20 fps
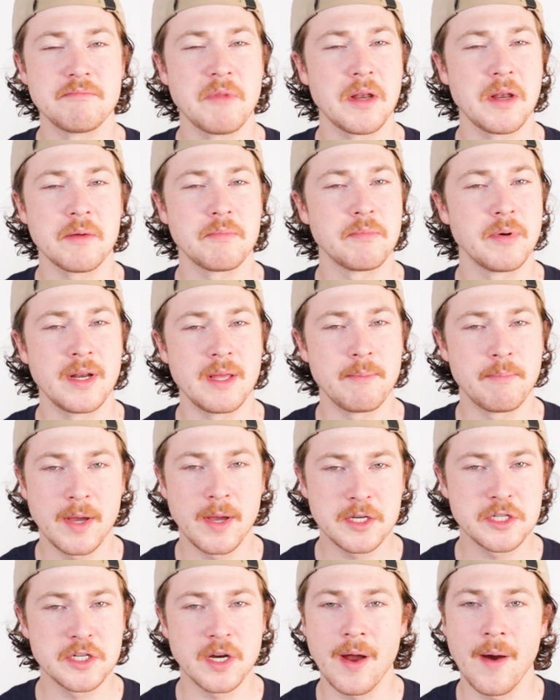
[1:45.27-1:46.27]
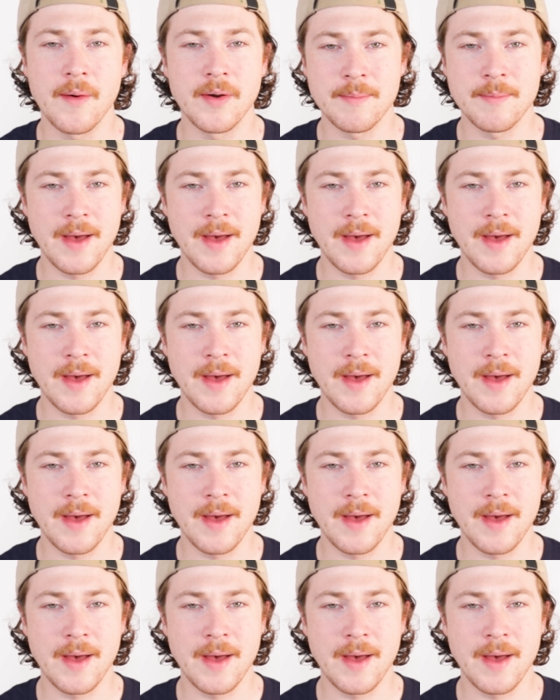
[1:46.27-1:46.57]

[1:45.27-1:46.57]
Not a pretty picture, I would